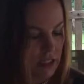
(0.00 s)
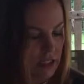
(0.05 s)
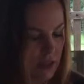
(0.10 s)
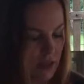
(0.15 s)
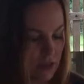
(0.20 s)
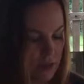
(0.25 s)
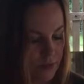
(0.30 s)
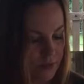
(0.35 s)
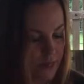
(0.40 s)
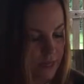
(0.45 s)

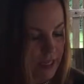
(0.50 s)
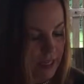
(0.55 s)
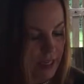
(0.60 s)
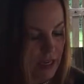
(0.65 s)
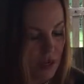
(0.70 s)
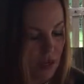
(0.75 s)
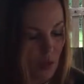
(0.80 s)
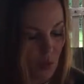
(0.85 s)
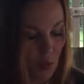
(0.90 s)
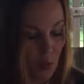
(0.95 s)
So I
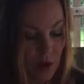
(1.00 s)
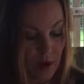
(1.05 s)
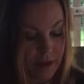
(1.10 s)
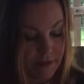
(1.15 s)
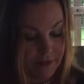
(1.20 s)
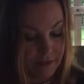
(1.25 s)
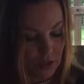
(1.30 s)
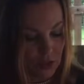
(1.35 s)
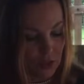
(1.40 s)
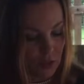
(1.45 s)
can't wait
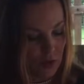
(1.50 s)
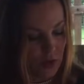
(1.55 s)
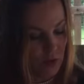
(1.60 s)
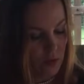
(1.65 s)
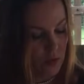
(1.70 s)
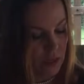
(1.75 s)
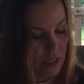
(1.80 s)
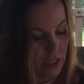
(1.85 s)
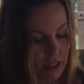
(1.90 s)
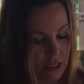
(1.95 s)
for
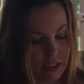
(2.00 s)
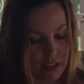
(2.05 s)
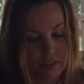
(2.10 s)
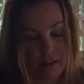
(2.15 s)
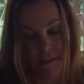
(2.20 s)
21 days.